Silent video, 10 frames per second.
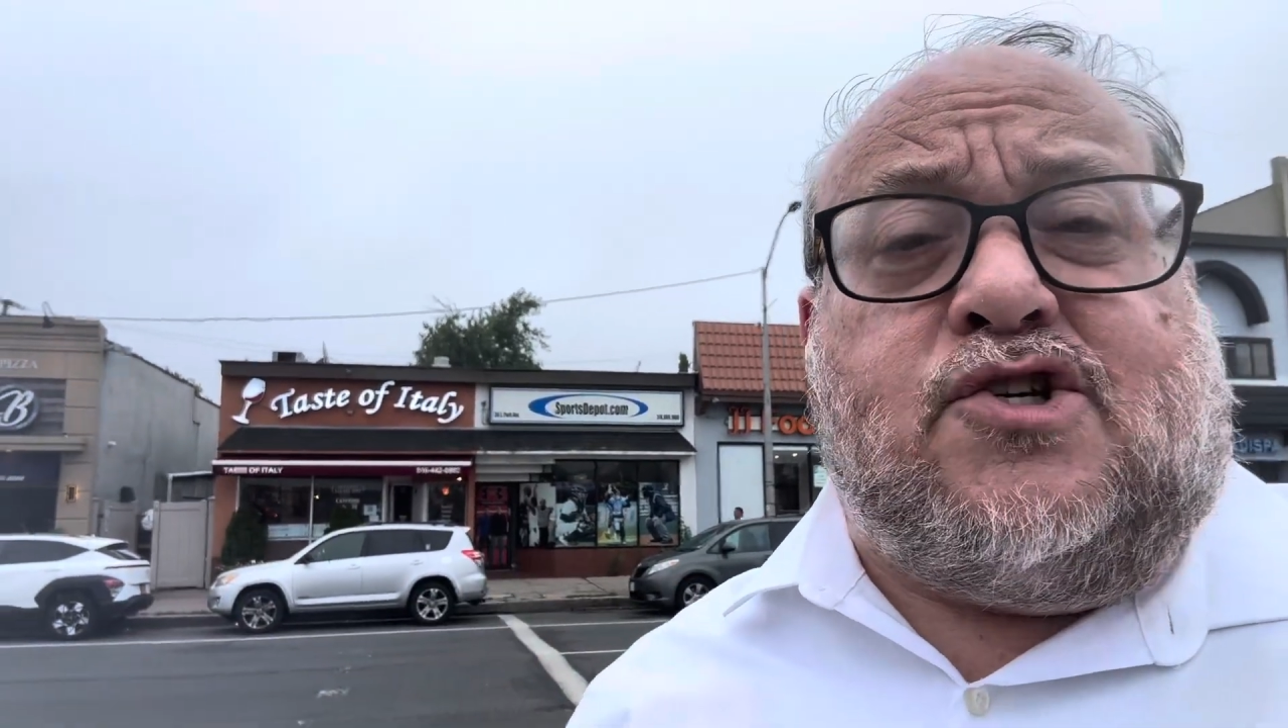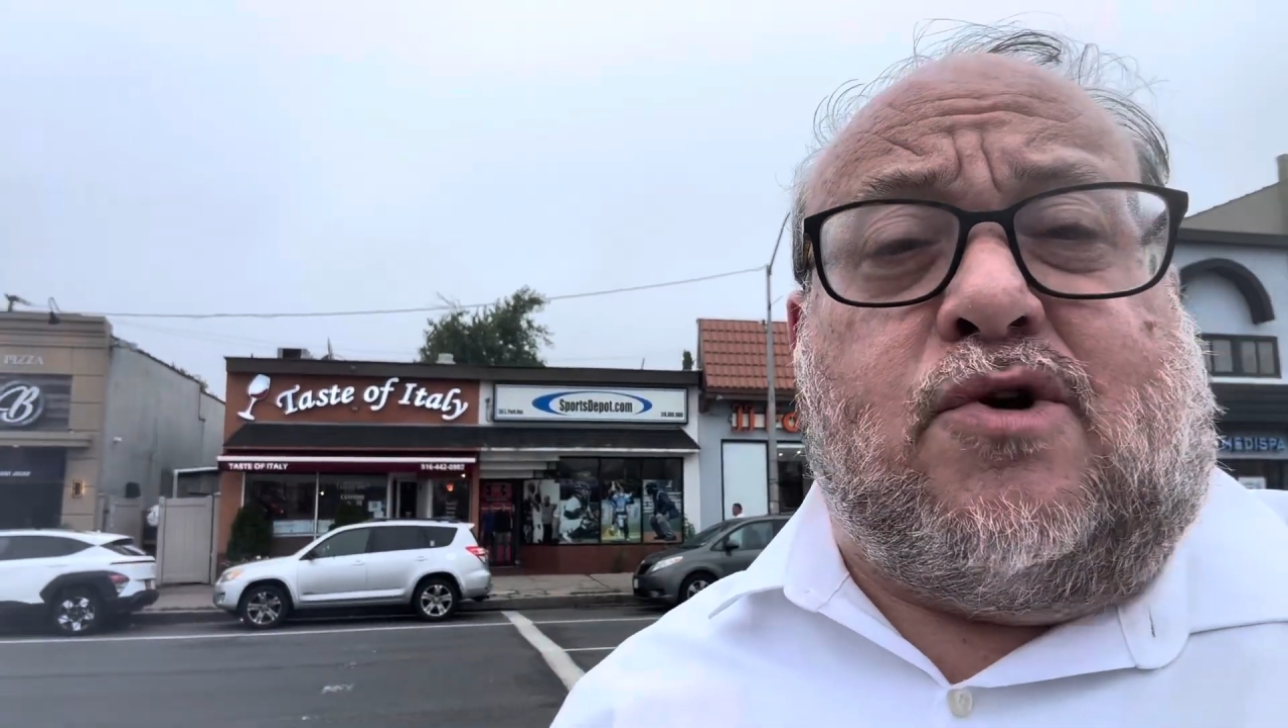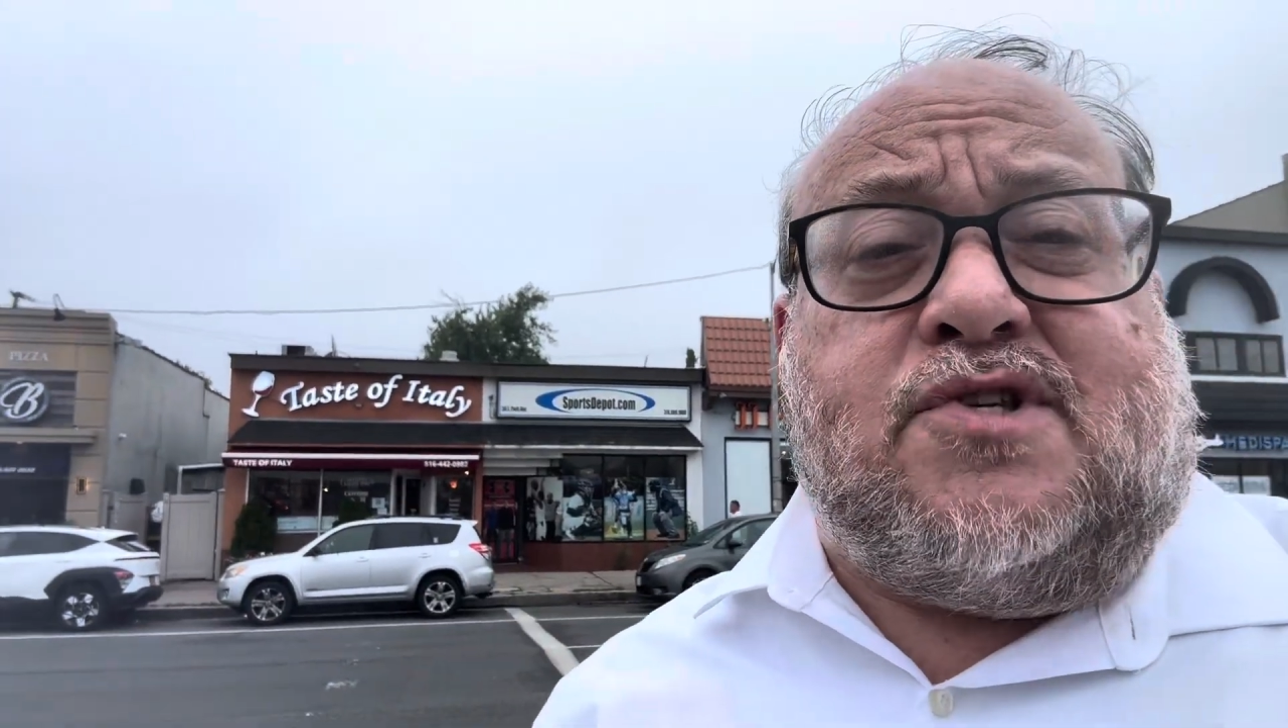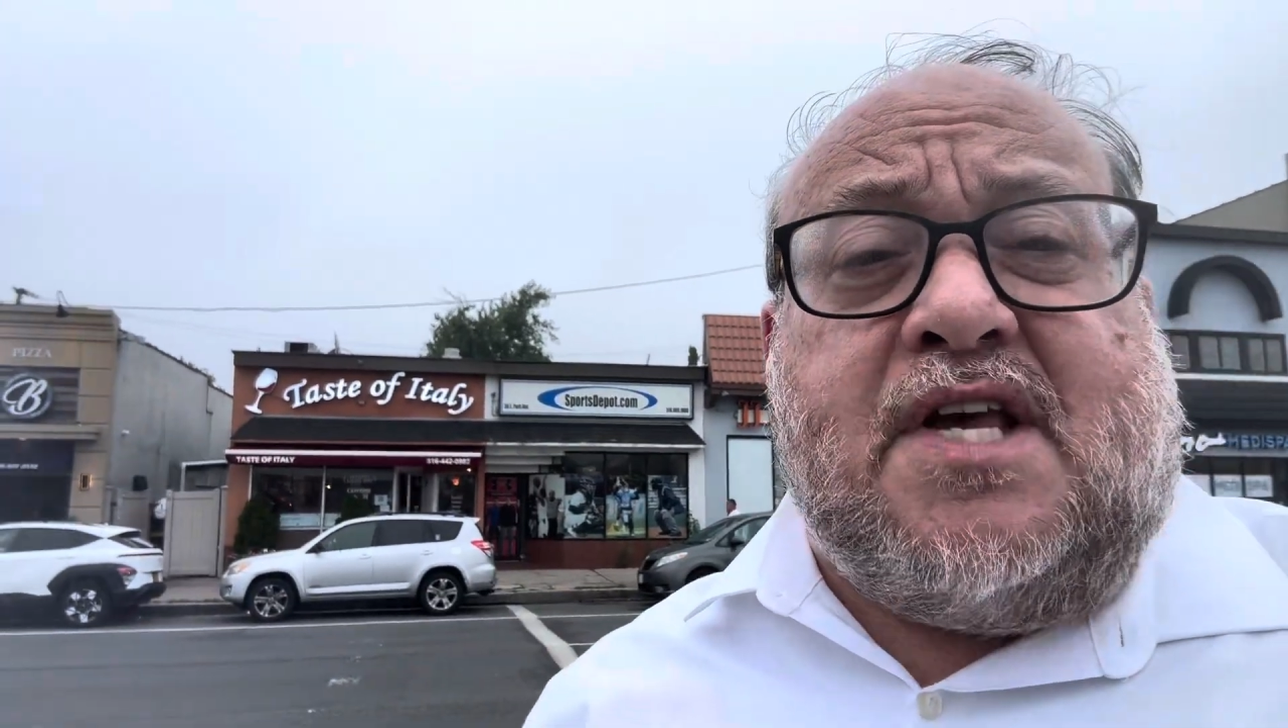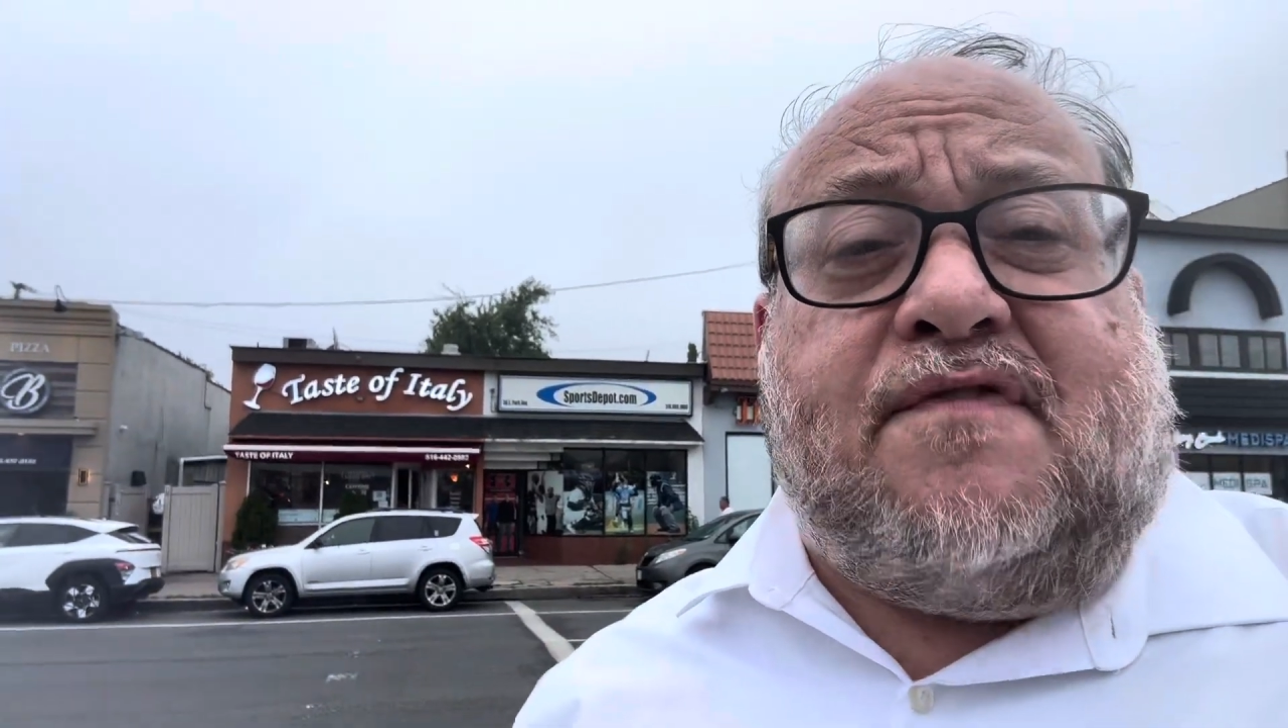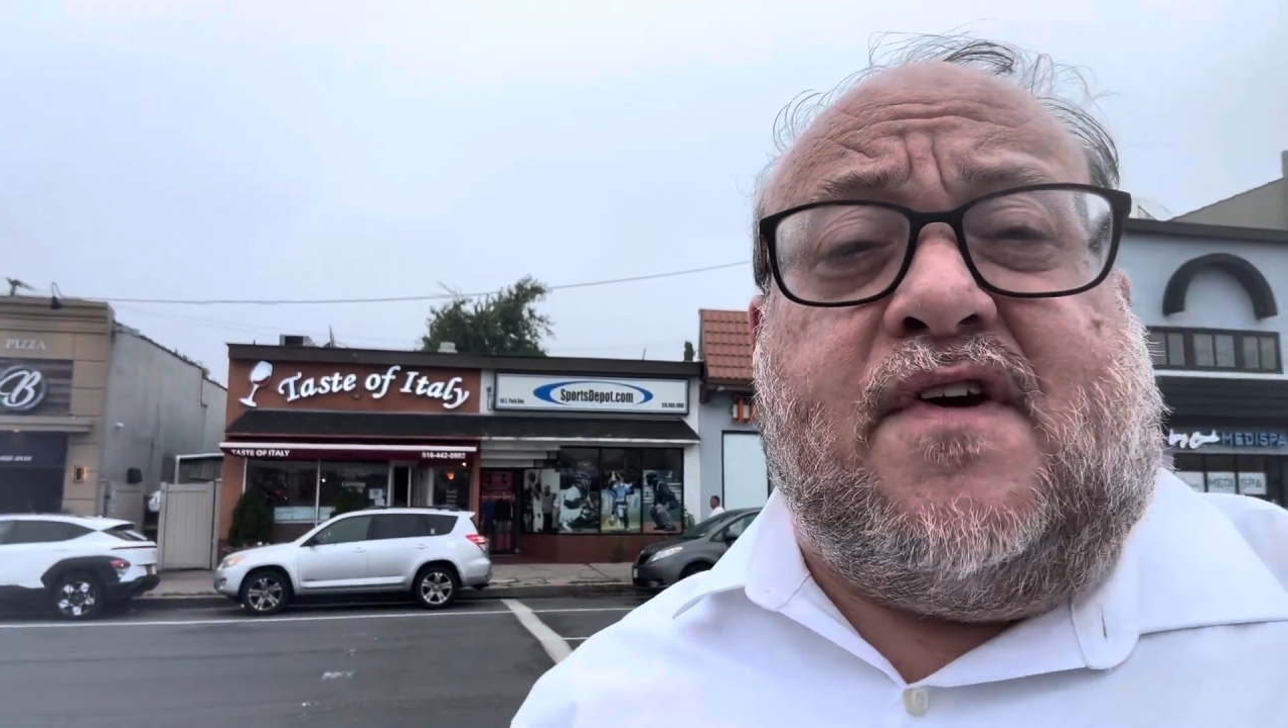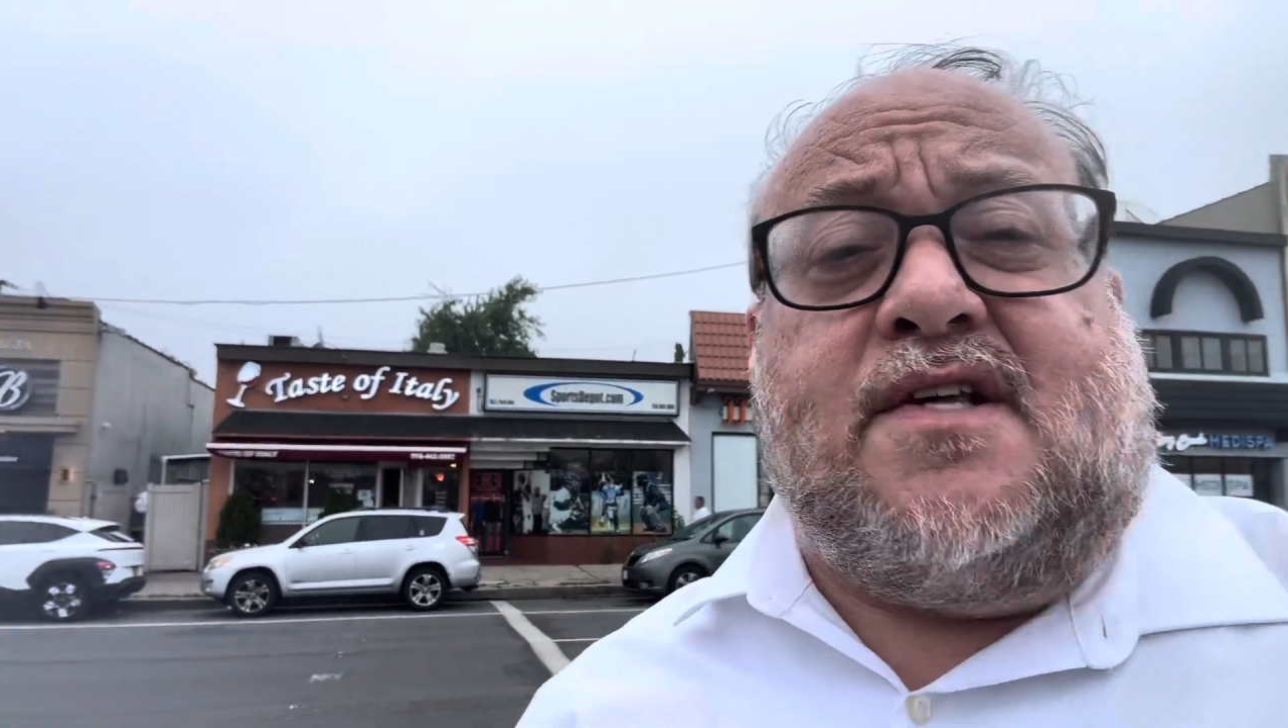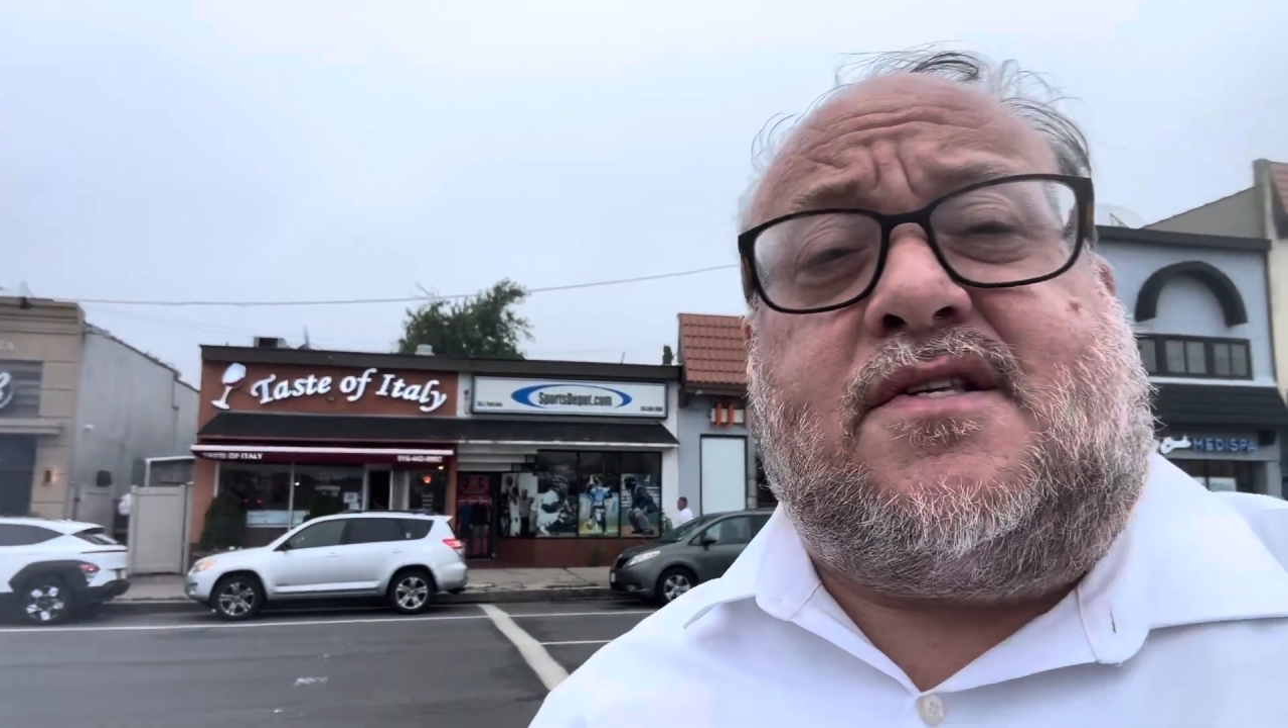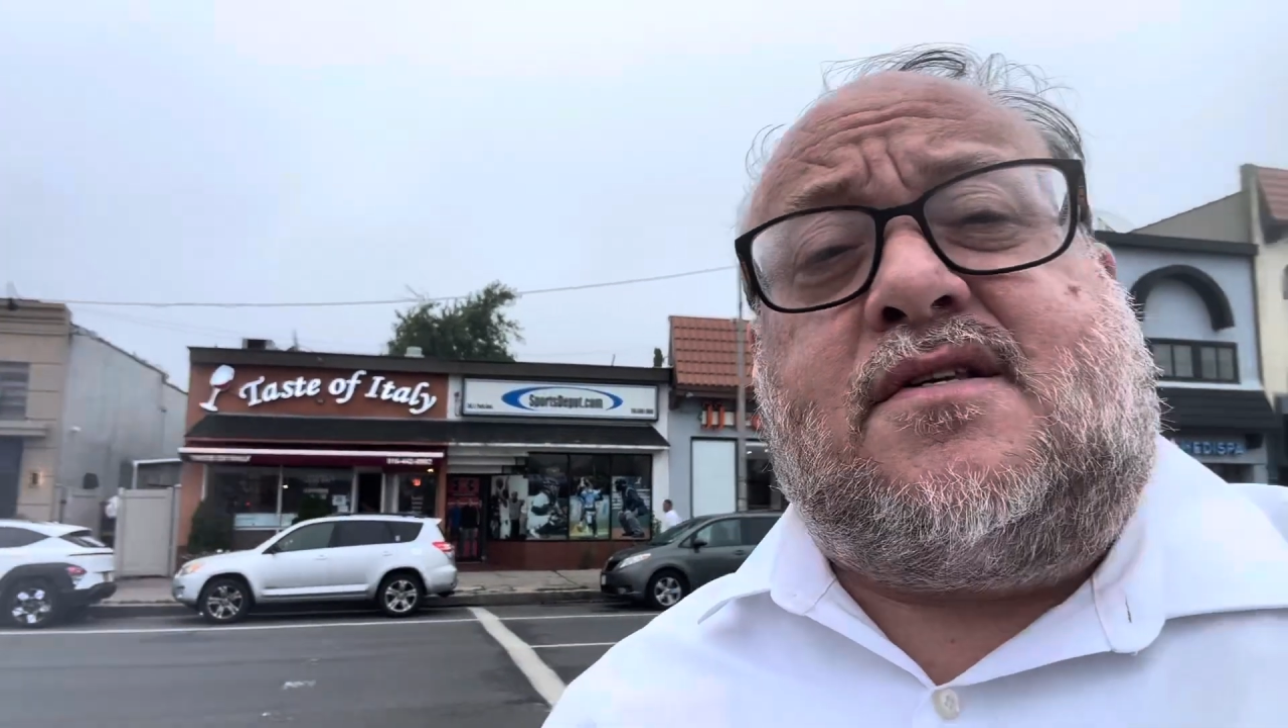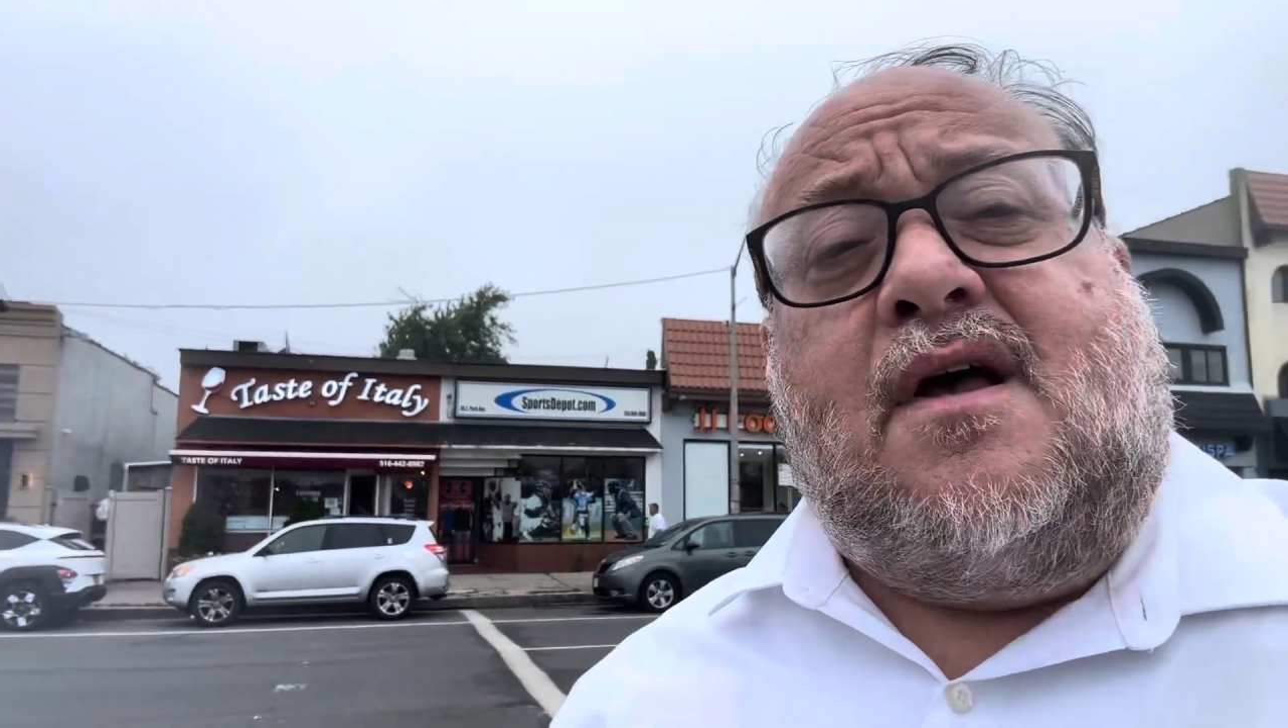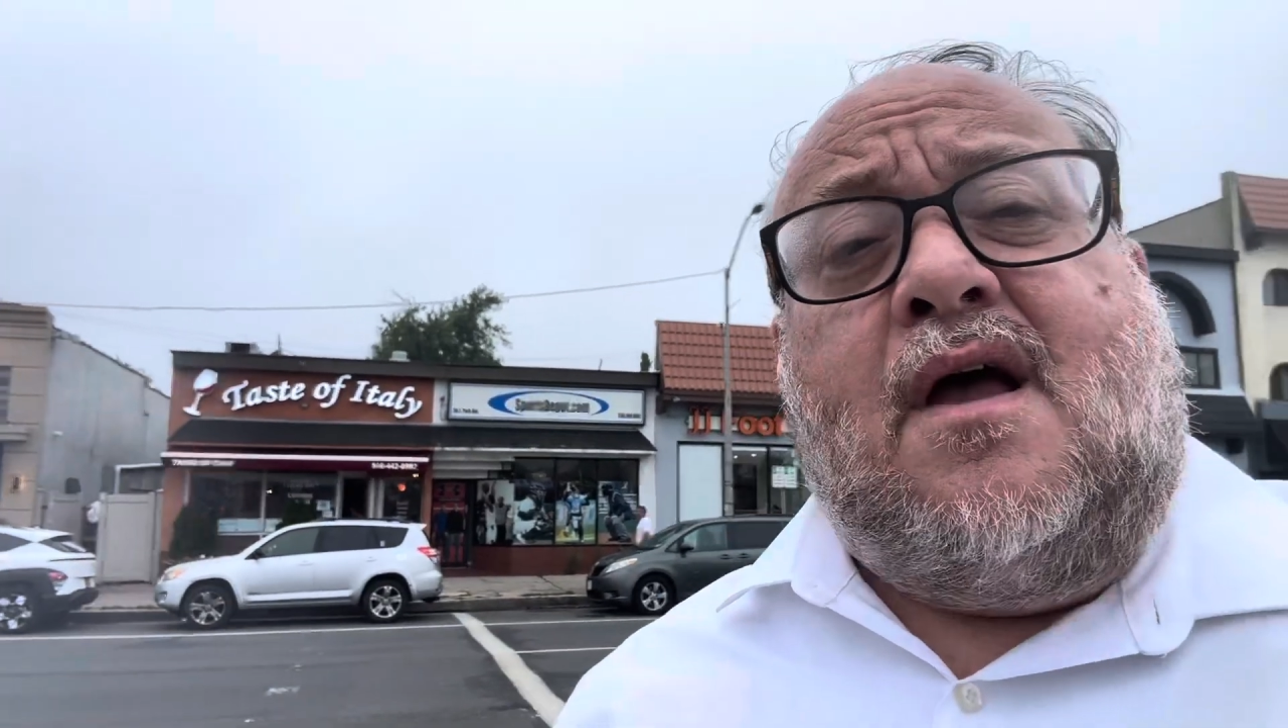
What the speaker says: Josephus